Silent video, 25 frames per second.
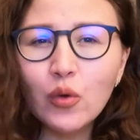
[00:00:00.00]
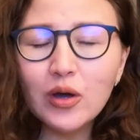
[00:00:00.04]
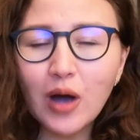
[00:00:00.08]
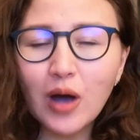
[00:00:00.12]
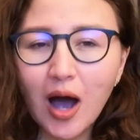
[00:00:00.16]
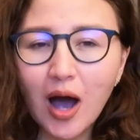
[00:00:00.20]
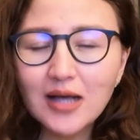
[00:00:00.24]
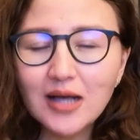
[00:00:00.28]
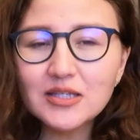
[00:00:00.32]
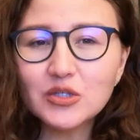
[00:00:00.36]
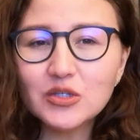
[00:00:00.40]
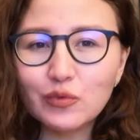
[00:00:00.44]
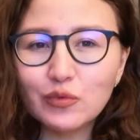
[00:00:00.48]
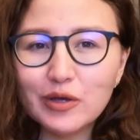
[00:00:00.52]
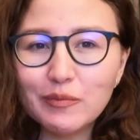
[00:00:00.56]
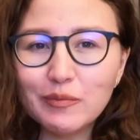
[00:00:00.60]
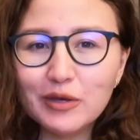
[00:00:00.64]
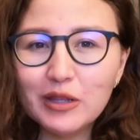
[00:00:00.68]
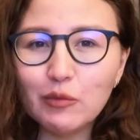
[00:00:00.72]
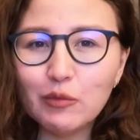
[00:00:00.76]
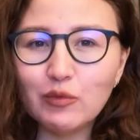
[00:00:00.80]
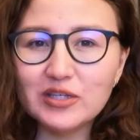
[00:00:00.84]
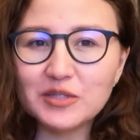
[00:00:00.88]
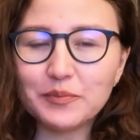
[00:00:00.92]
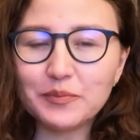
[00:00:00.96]
us
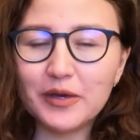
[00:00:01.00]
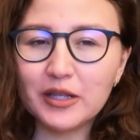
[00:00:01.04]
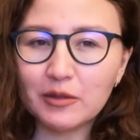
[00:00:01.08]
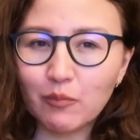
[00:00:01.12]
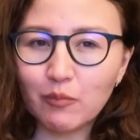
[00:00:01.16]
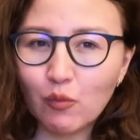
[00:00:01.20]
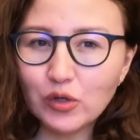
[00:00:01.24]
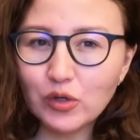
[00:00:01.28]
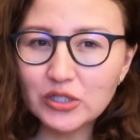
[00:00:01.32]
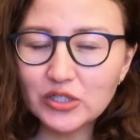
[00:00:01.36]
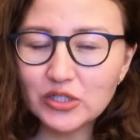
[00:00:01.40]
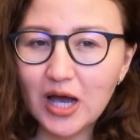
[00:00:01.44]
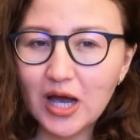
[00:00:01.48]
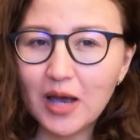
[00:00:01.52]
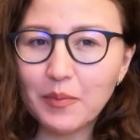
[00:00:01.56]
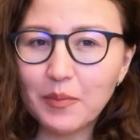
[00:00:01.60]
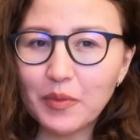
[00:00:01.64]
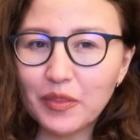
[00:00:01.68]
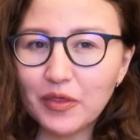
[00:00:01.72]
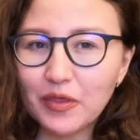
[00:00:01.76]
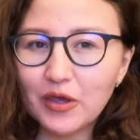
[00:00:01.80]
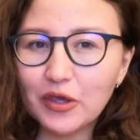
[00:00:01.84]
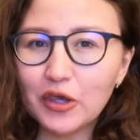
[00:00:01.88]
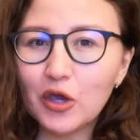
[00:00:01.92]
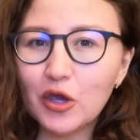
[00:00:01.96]
women we spend more time
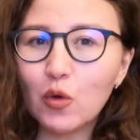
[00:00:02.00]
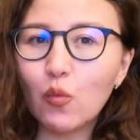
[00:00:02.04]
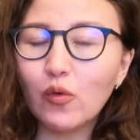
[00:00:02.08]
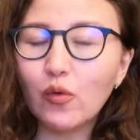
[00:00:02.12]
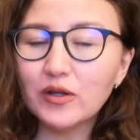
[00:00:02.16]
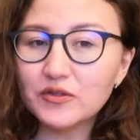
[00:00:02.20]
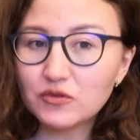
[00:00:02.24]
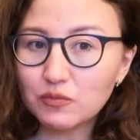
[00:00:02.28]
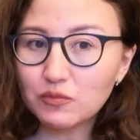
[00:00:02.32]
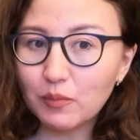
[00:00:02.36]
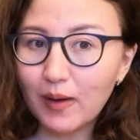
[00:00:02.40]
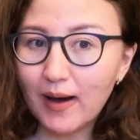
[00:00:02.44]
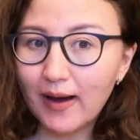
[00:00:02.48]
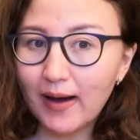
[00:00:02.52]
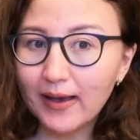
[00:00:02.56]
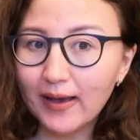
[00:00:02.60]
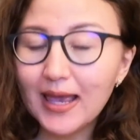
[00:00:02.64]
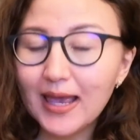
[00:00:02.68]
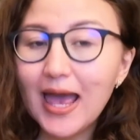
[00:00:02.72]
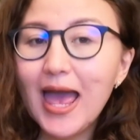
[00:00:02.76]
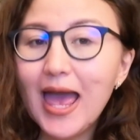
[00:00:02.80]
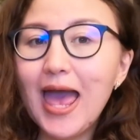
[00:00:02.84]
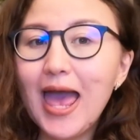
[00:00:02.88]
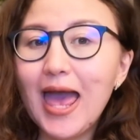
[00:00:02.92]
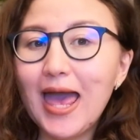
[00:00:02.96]
thinking what to buy
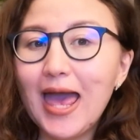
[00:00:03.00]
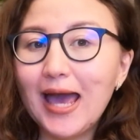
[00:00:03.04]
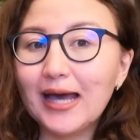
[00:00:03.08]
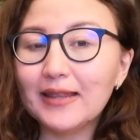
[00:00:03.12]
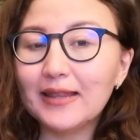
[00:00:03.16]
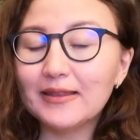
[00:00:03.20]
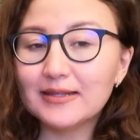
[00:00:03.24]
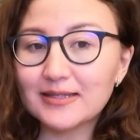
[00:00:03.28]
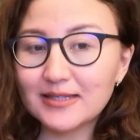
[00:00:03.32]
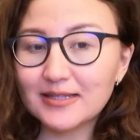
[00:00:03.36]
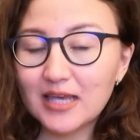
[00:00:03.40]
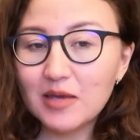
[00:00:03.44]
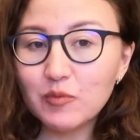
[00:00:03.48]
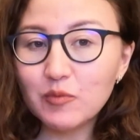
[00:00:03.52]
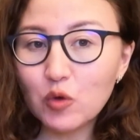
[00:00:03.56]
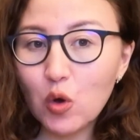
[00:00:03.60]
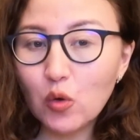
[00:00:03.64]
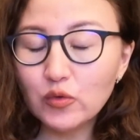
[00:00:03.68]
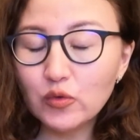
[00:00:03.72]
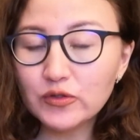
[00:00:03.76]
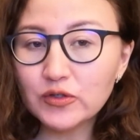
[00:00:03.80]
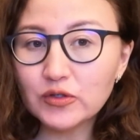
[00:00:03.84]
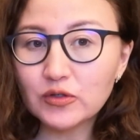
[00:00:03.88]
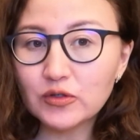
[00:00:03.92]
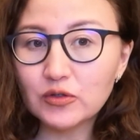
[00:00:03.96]
and the same
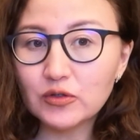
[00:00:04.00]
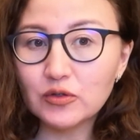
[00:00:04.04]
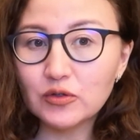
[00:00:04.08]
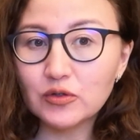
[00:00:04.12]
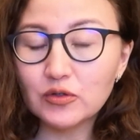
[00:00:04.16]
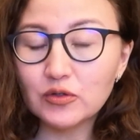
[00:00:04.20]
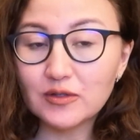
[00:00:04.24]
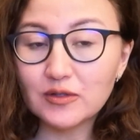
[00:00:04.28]
goes uh,